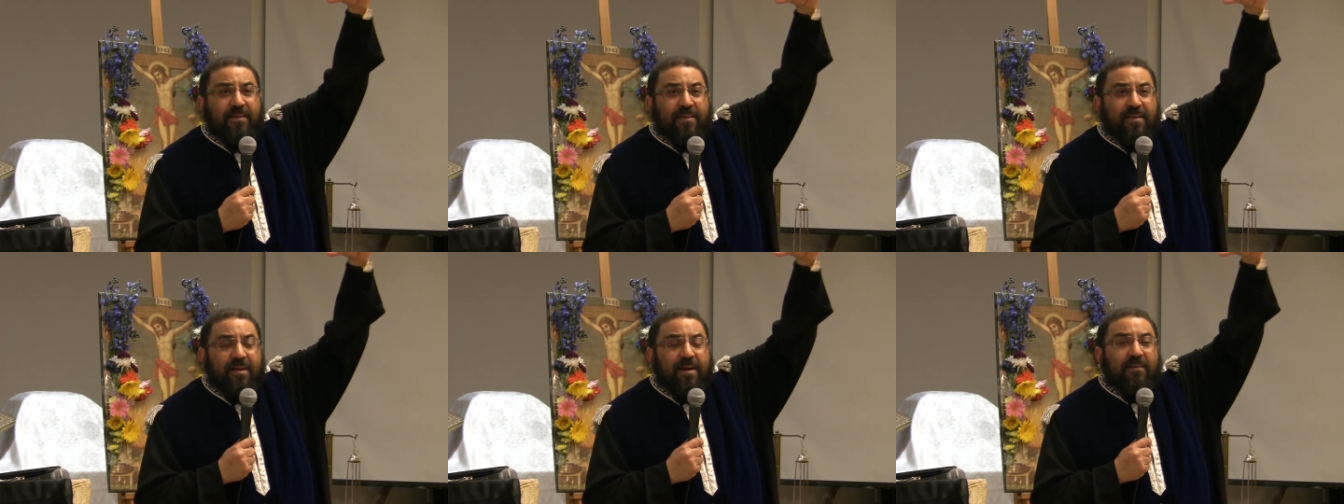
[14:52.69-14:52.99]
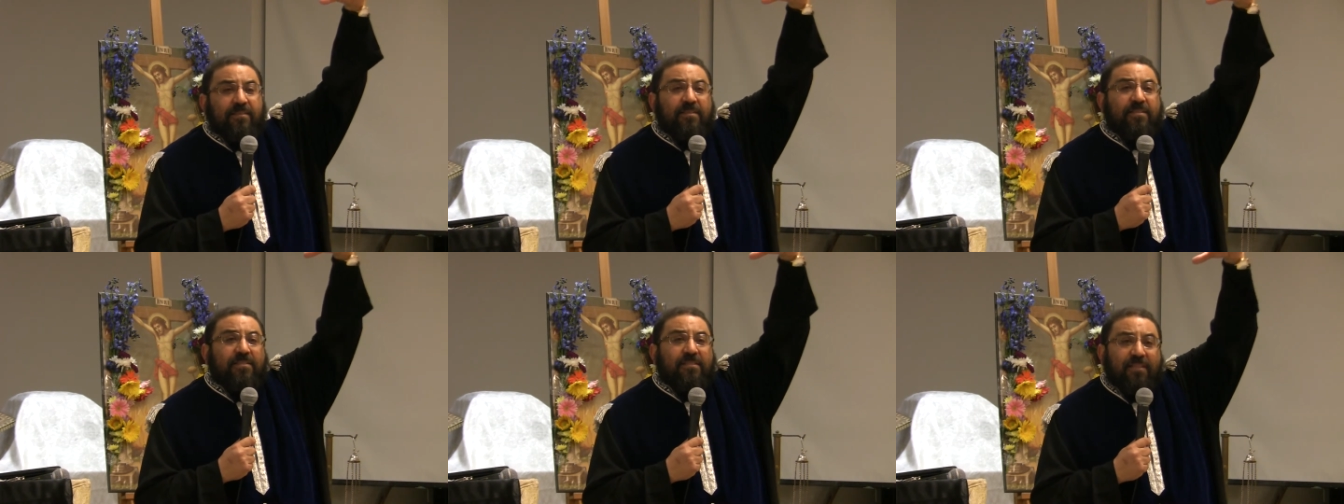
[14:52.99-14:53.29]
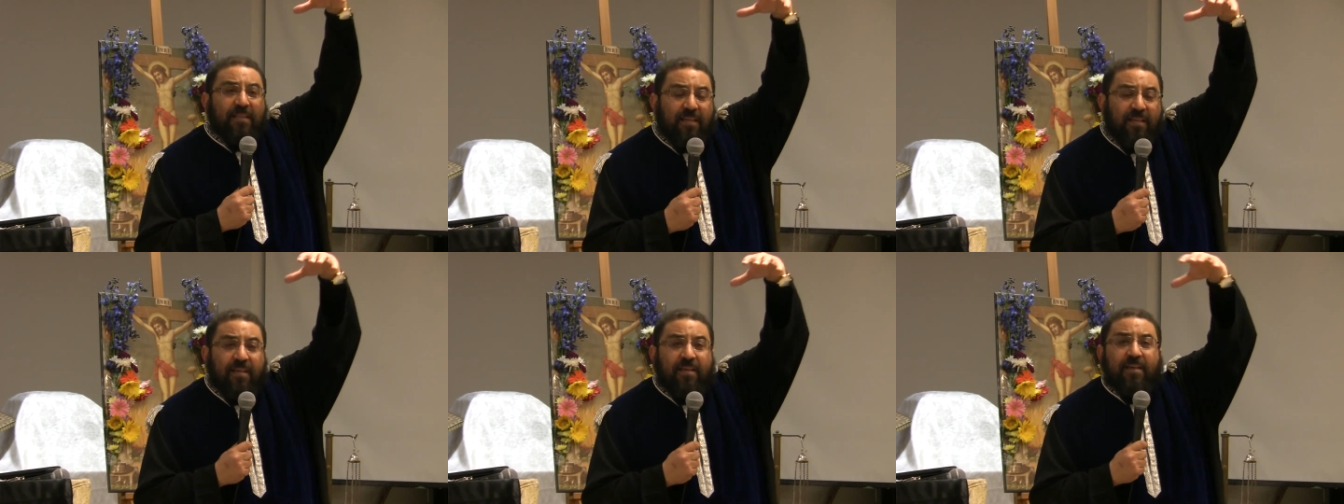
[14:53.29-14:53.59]
God is
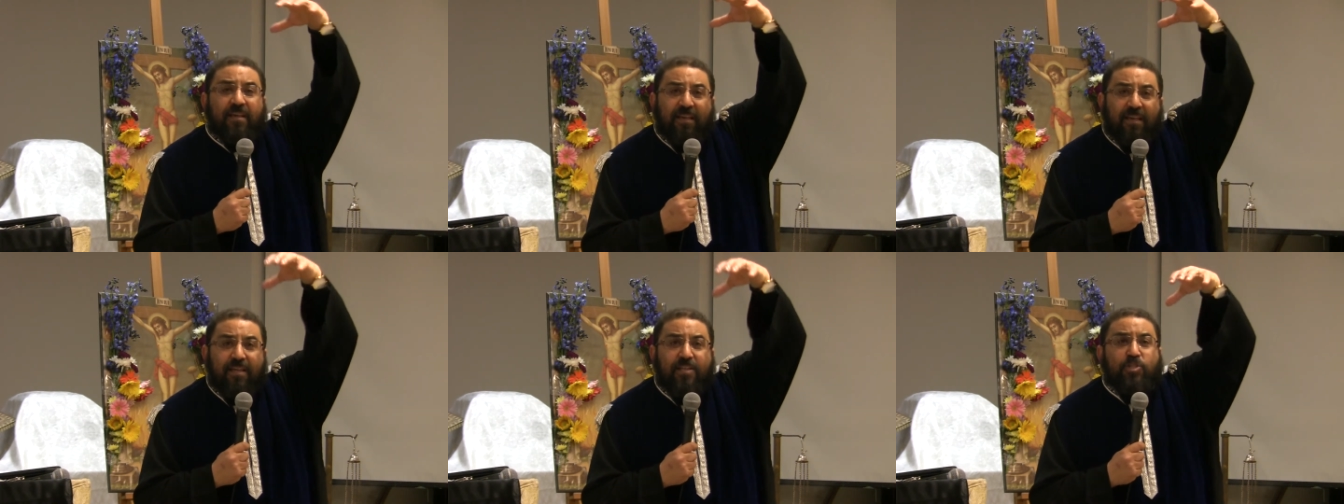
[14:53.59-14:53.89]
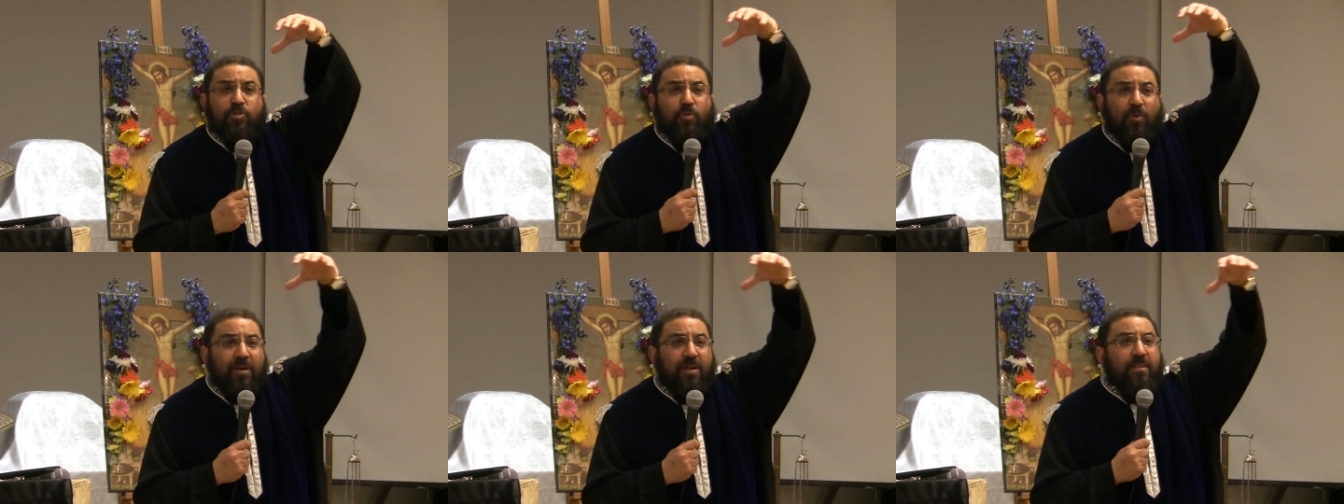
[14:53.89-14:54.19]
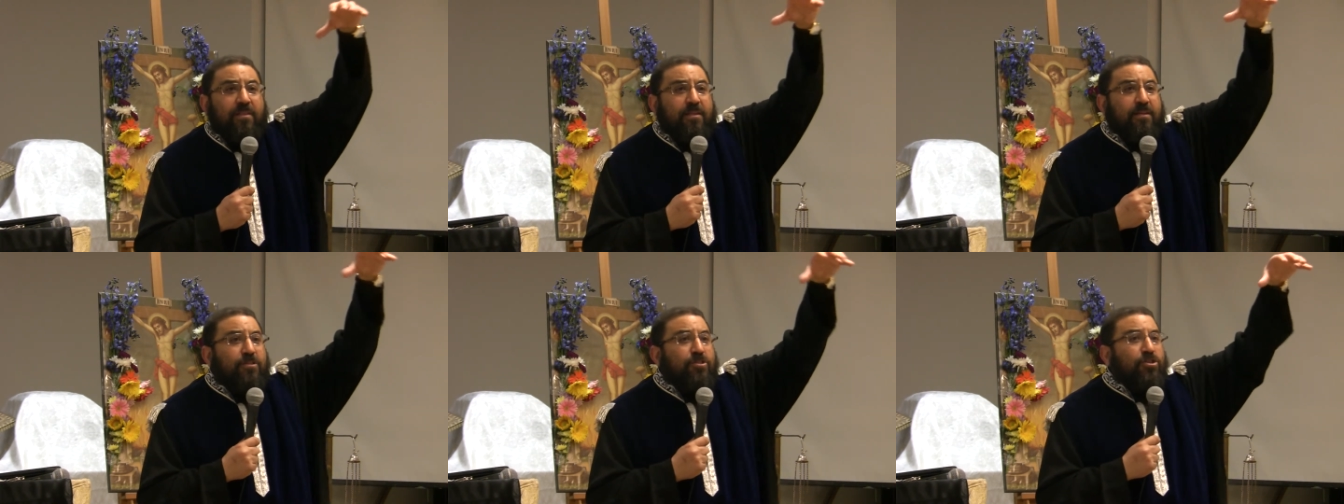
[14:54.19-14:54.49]
seeing each one
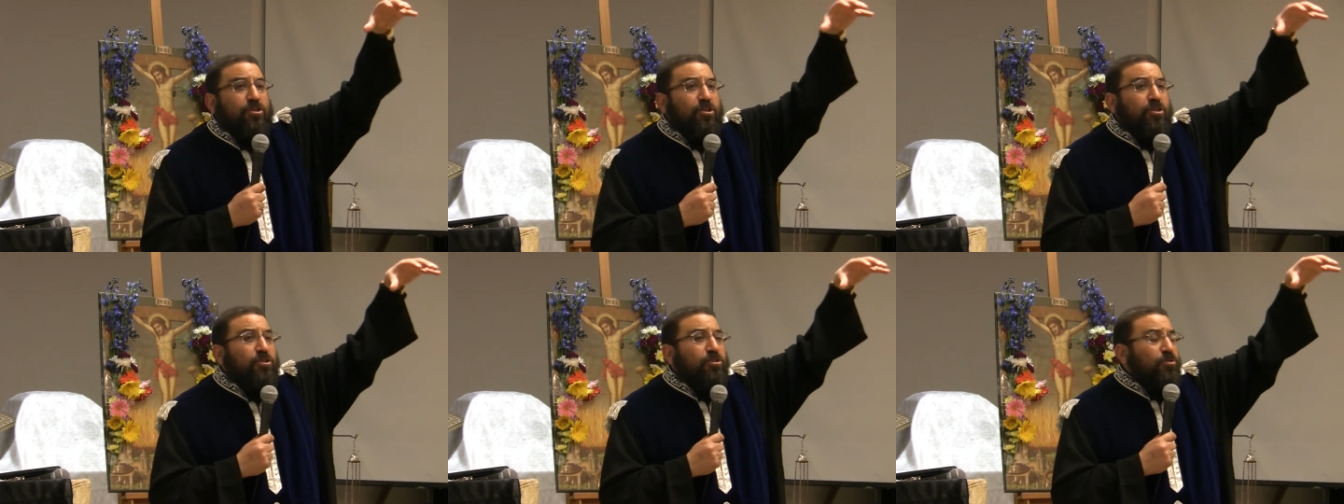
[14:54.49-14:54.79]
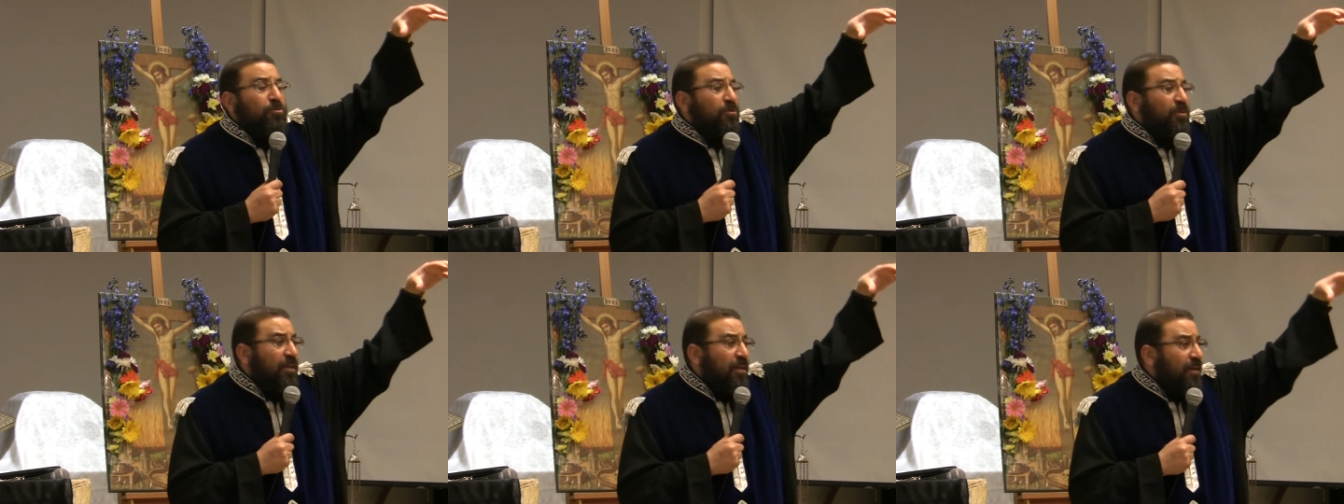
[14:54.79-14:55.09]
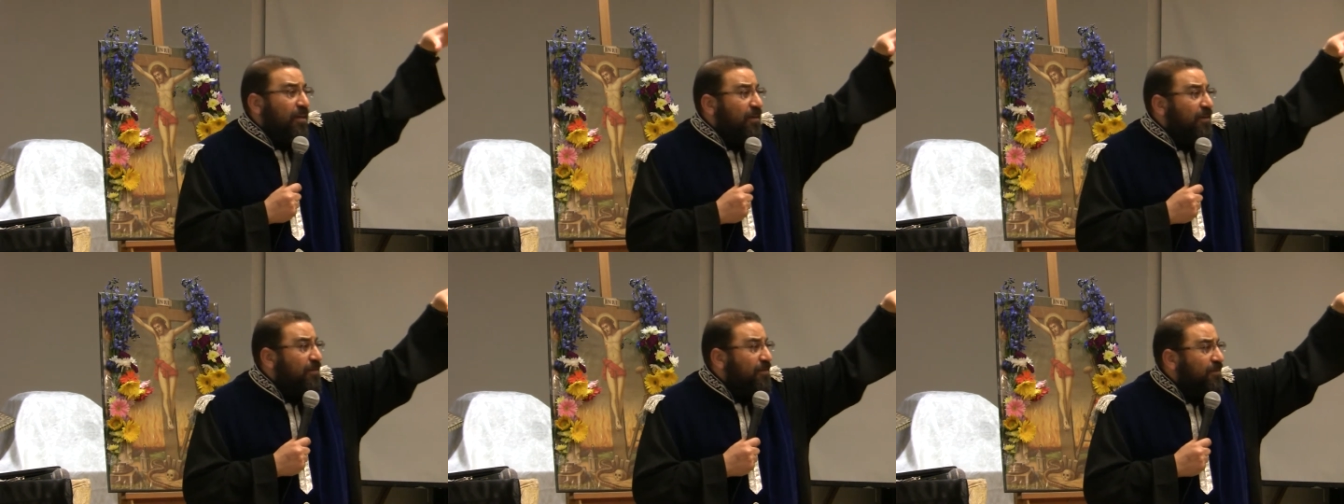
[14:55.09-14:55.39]
in the church today.